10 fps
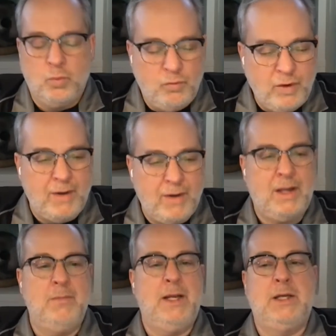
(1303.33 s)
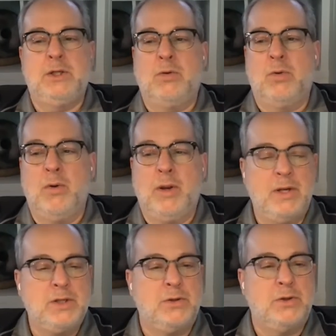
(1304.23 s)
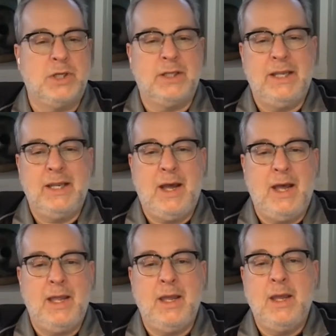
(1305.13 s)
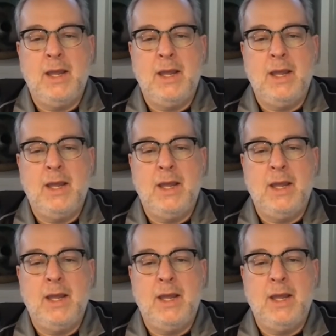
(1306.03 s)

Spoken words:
very committed to growing research at Lehigh.